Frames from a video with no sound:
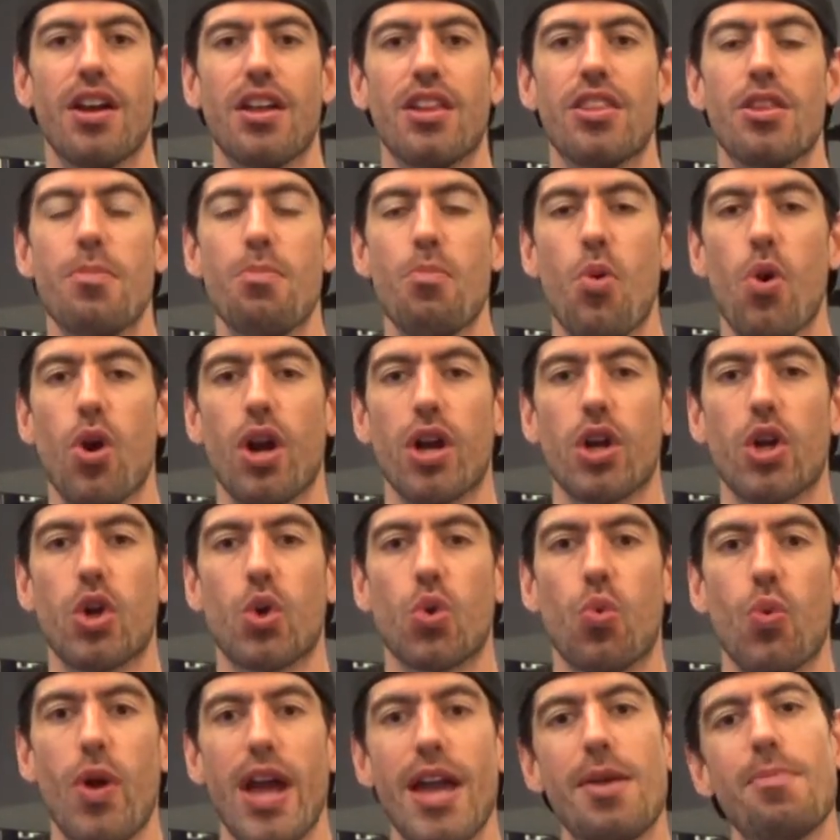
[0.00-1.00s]
The more
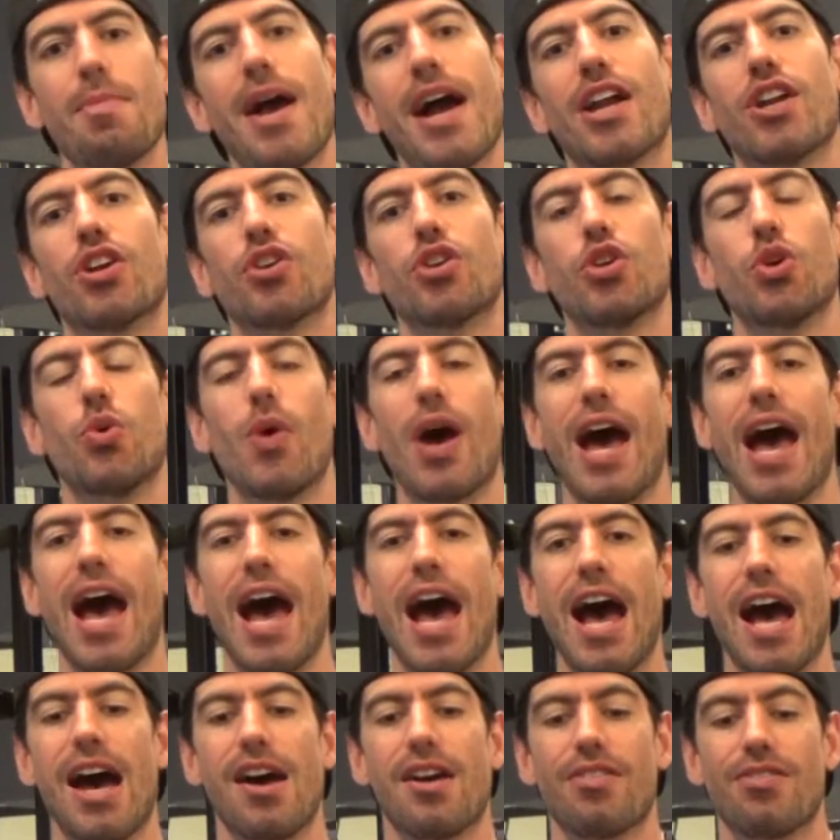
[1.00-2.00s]
gray matter you
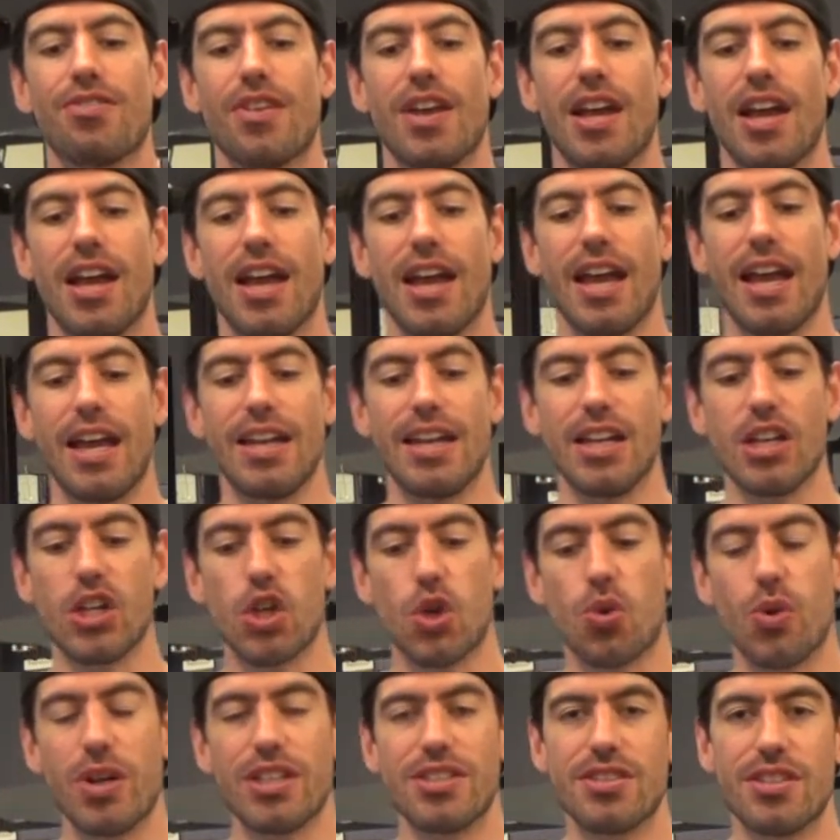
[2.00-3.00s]
have, it
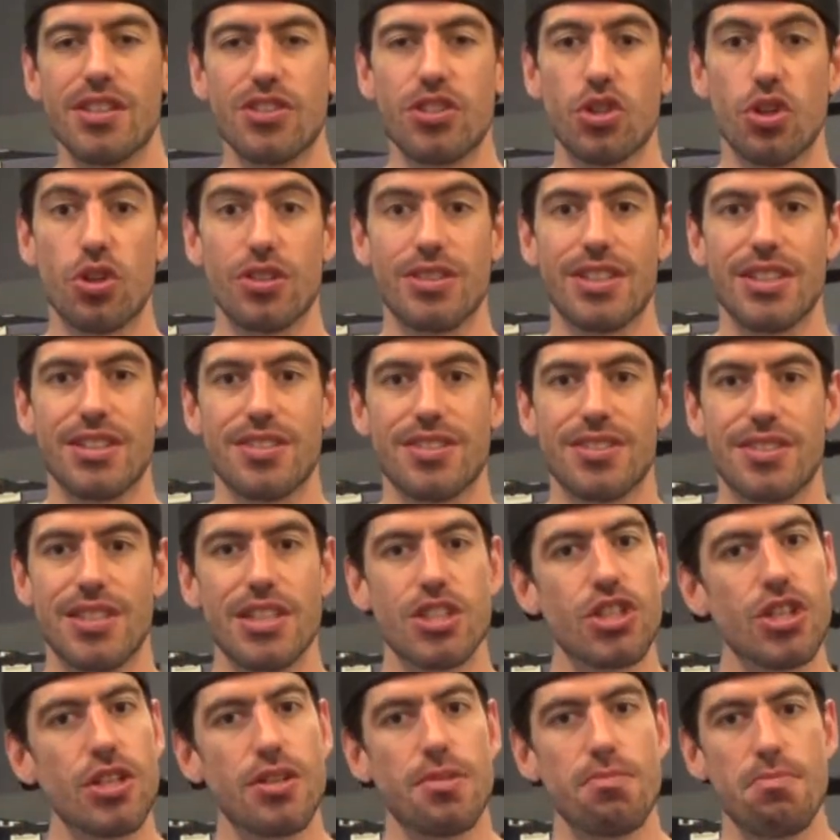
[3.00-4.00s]
increases your
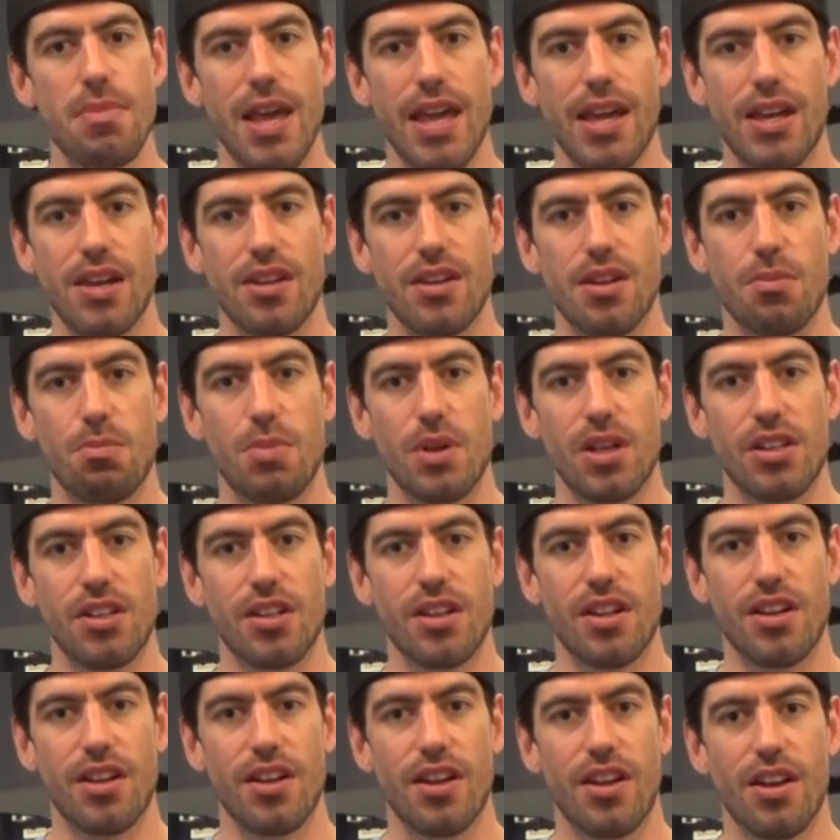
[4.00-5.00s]
decision-making
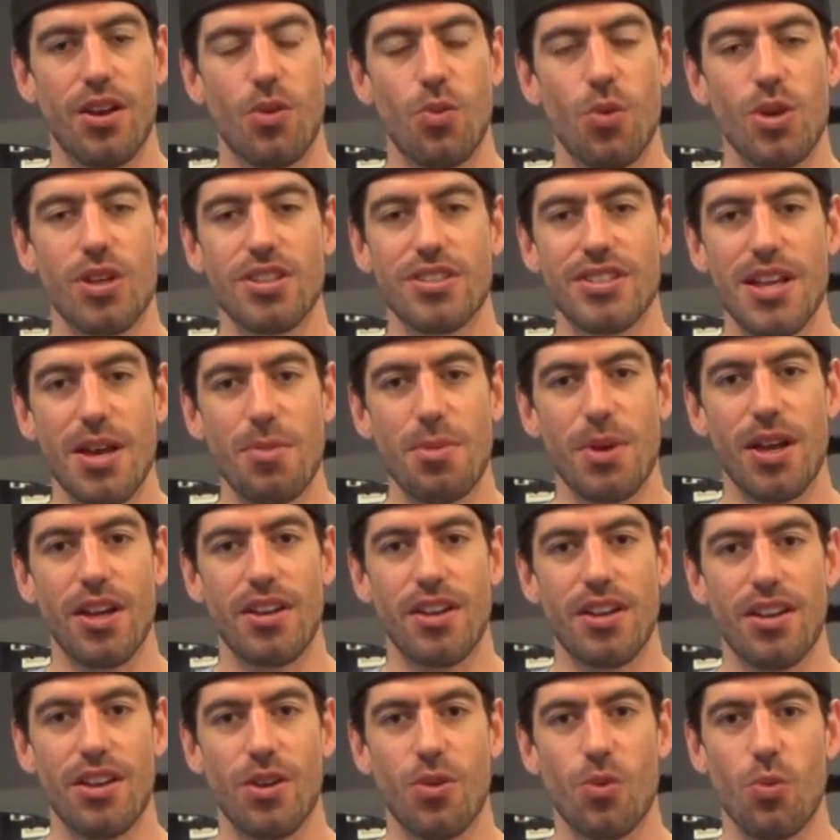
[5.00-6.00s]
ability. What does that mean
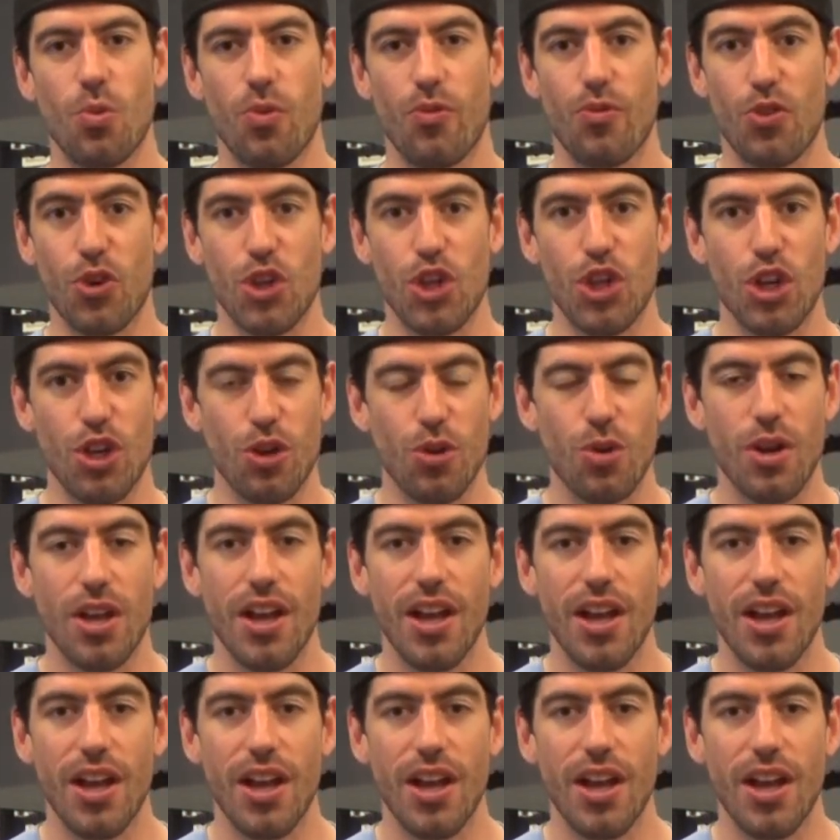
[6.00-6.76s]
for you?